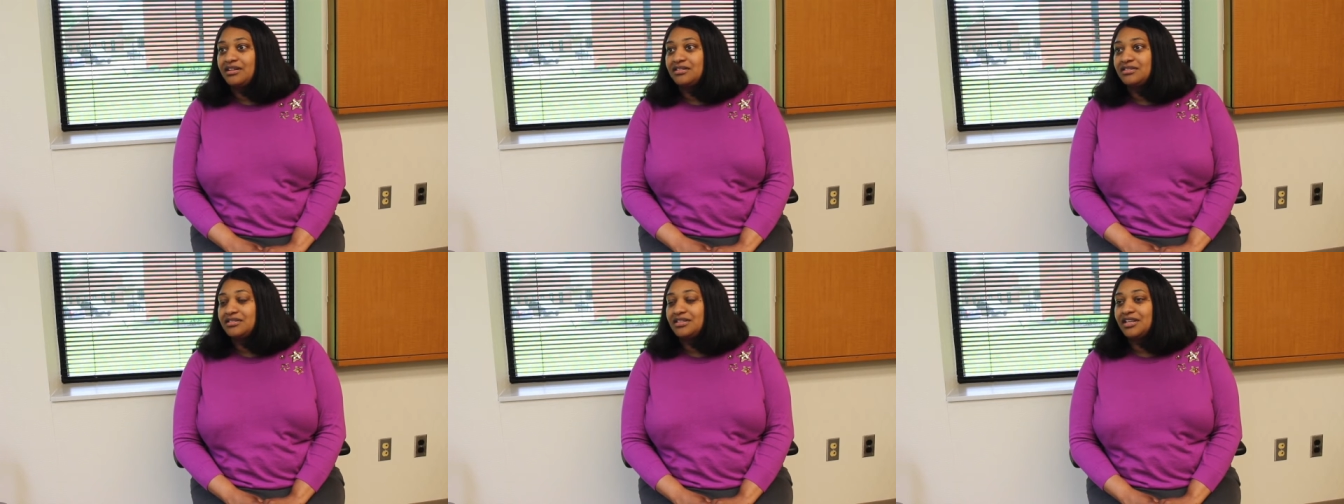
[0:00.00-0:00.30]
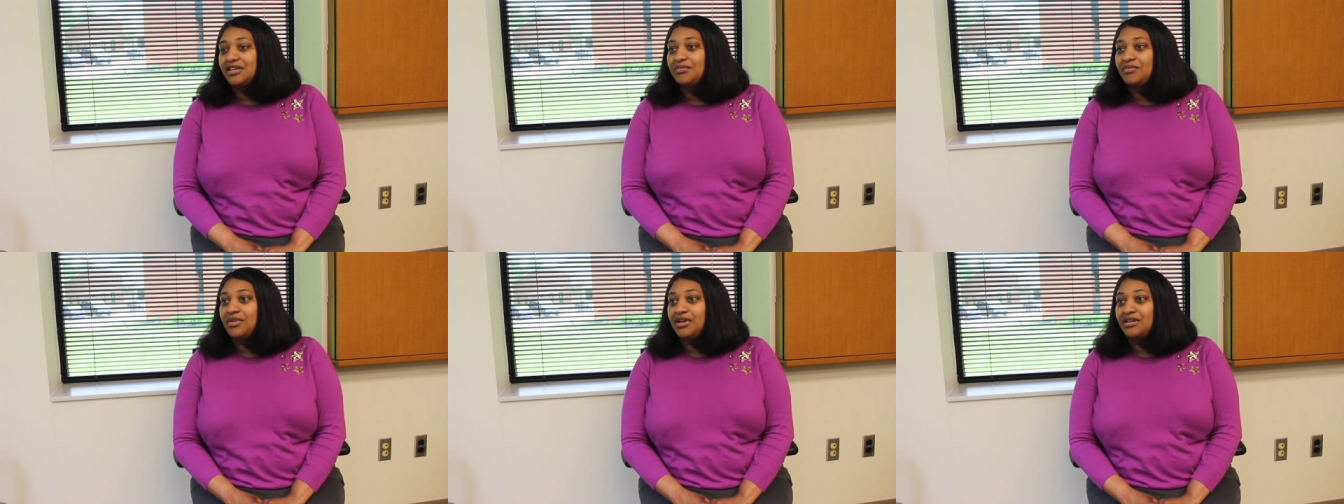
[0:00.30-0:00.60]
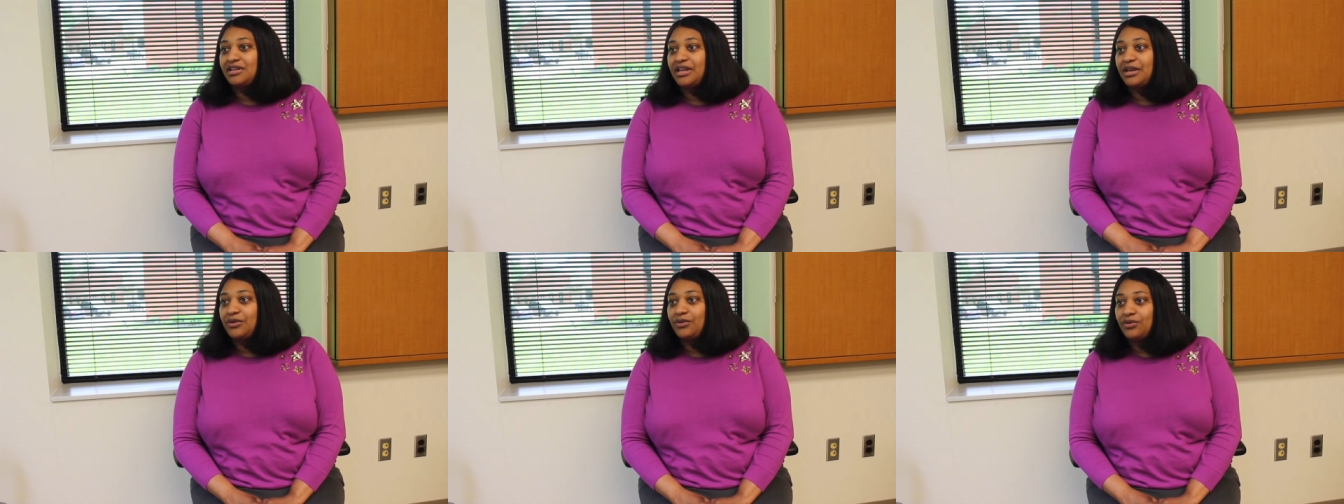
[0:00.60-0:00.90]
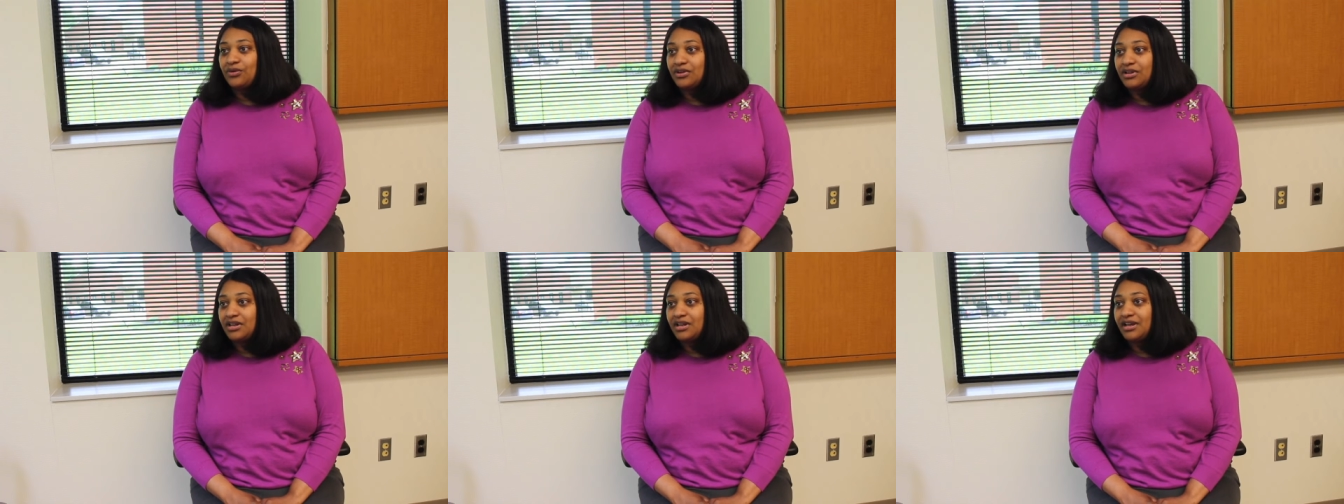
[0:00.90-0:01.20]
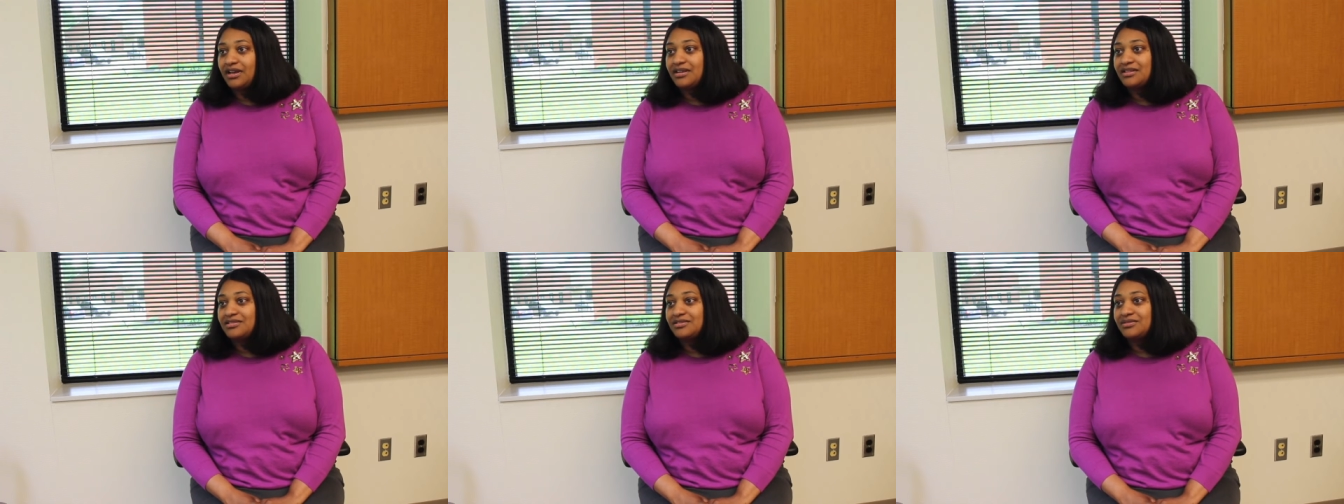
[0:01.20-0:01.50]
just to get my day
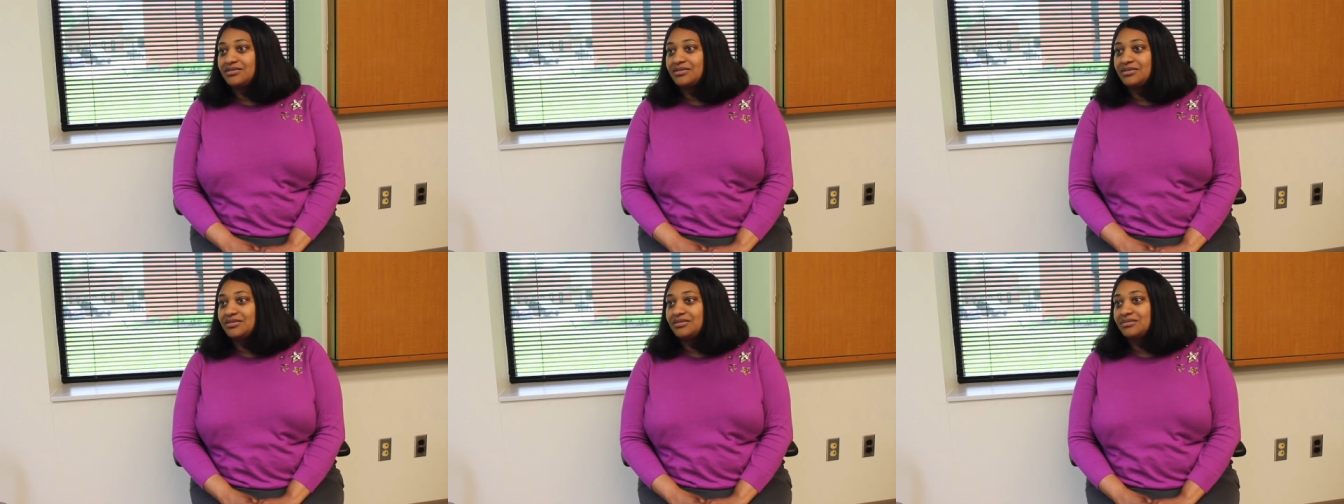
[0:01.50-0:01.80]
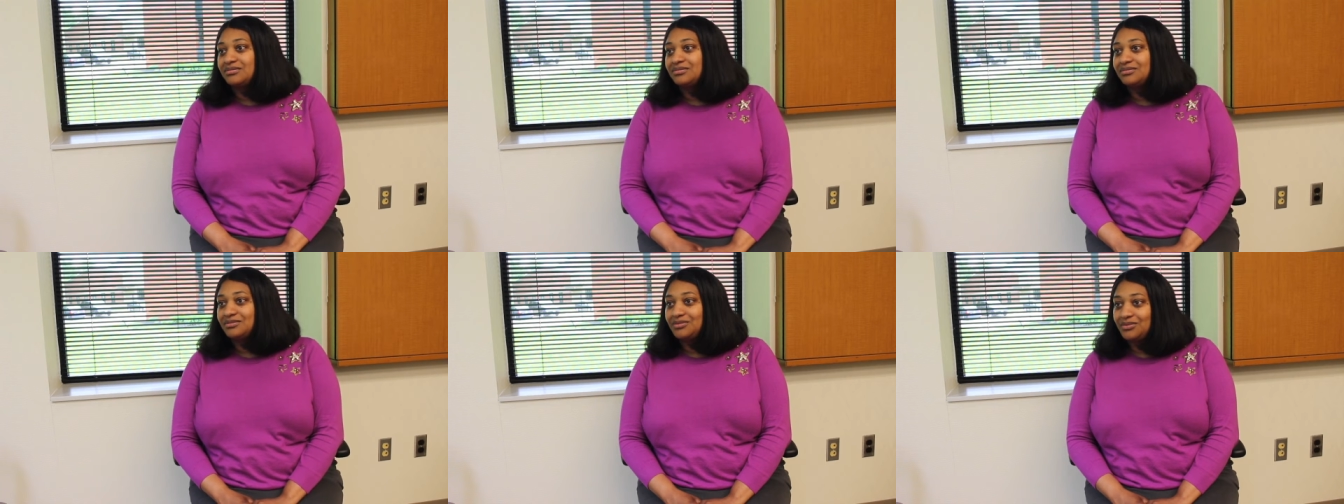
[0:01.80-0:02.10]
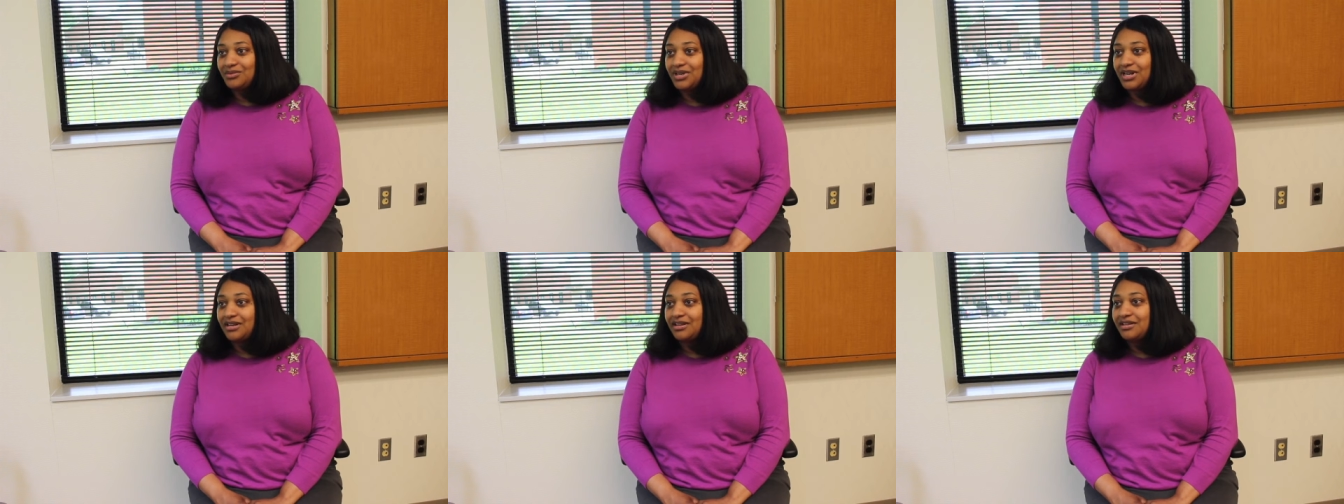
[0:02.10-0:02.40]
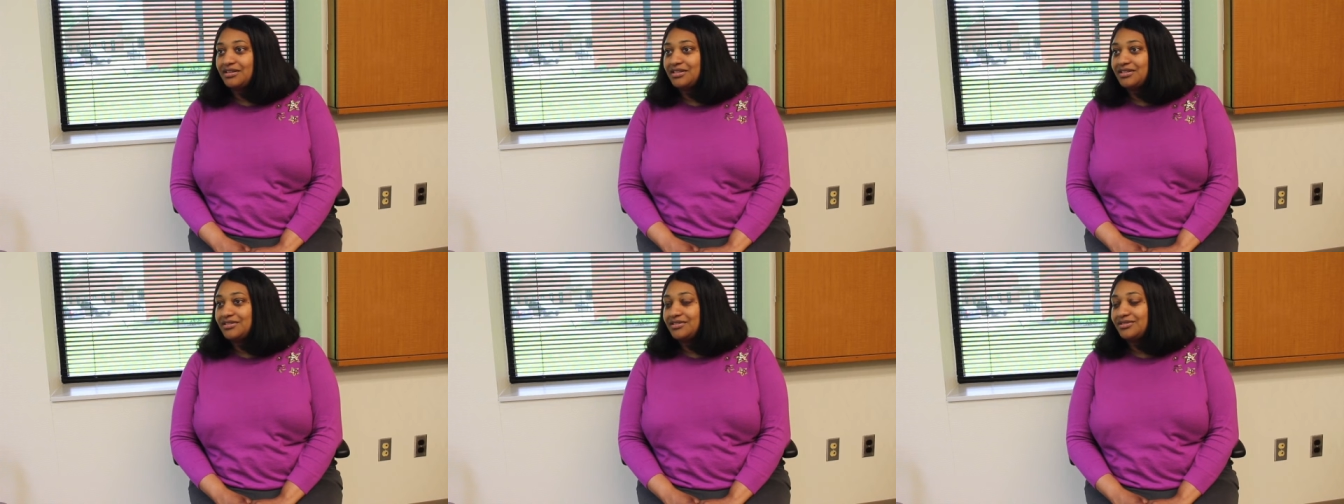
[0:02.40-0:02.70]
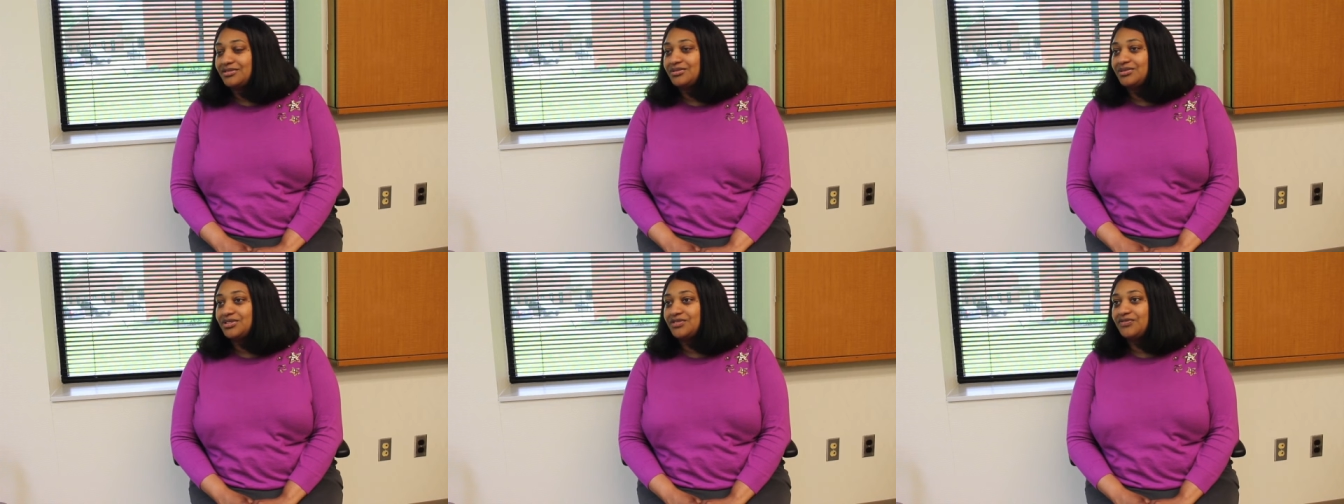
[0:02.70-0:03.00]
organized on what I need to
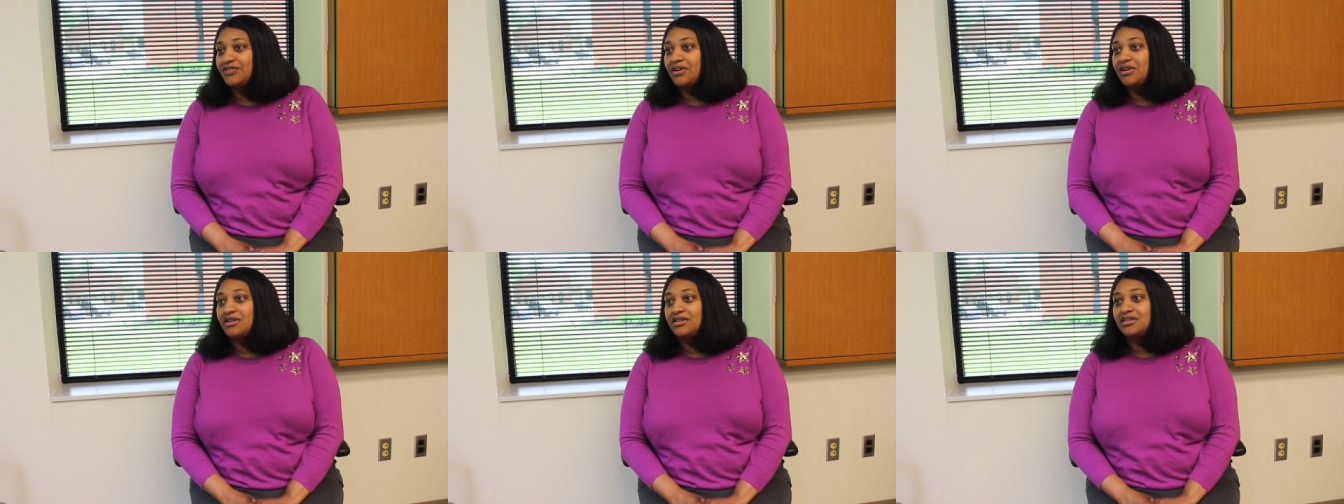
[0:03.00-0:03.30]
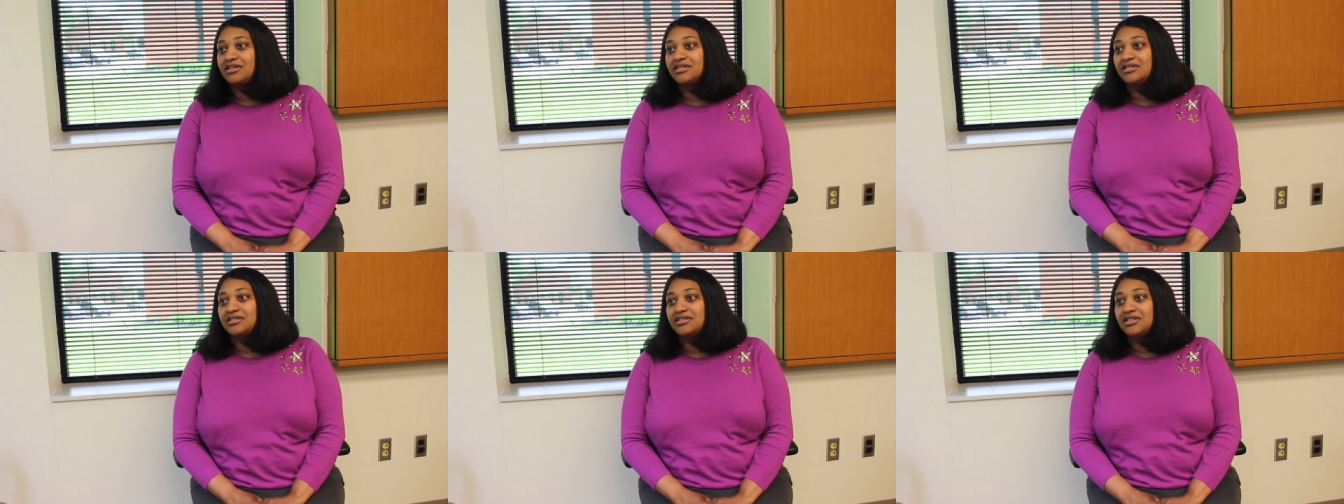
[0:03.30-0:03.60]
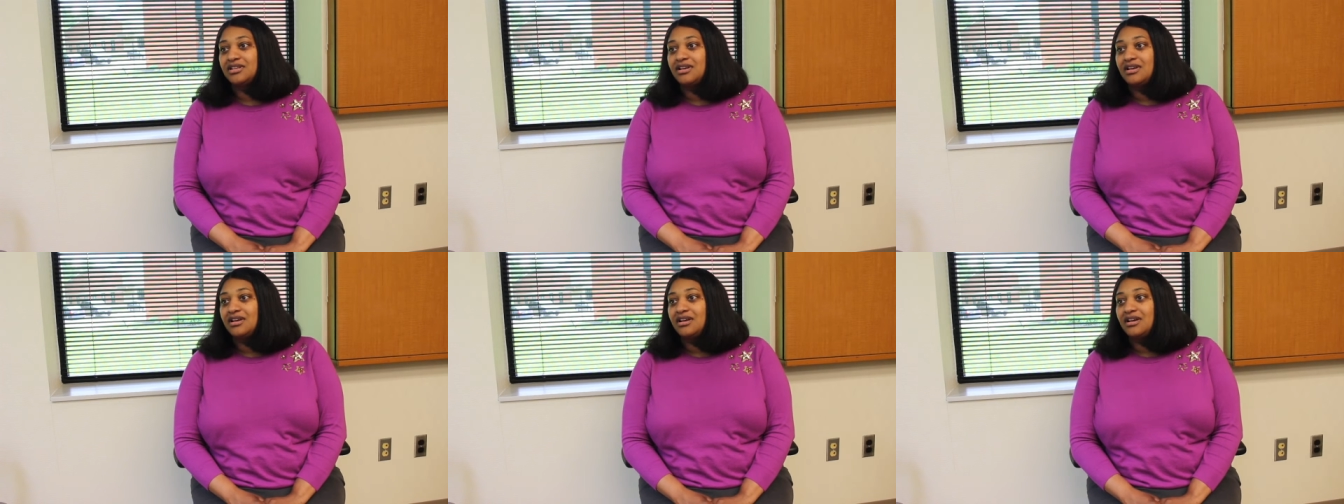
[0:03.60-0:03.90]
do as far as